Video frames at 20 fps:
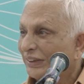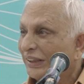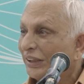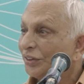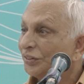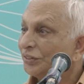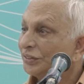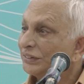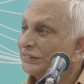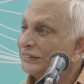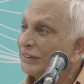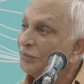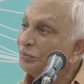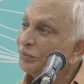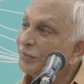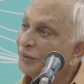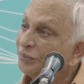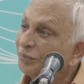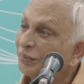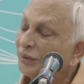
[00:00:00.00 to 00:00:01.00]
Now,
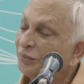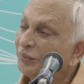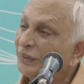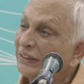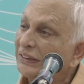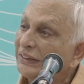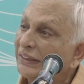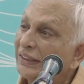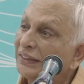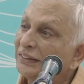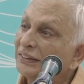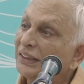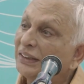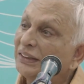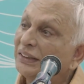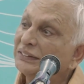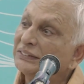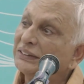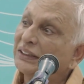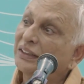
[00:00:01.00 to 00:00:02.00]
some people may take
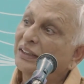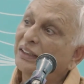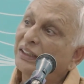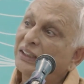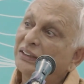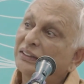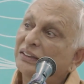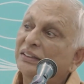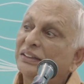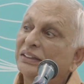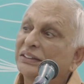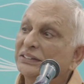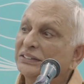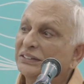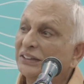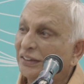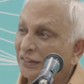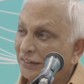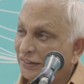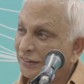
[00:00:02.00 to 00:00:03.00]
that as a greater
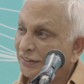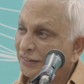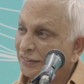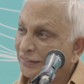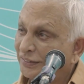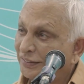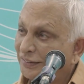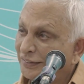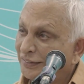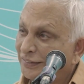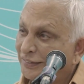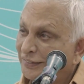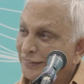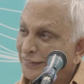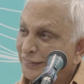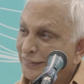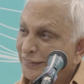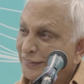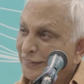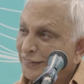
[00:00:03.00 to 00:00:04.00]
insult
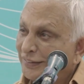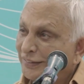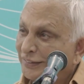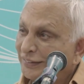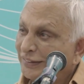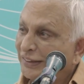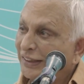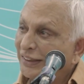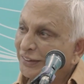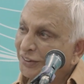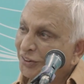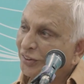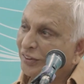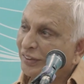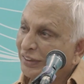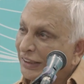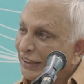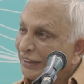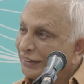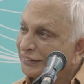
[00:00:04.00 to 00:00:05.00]
than
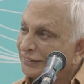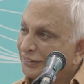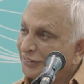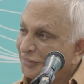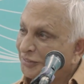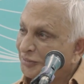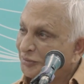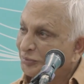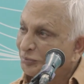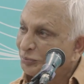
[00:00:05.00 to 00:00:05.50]
your reaction.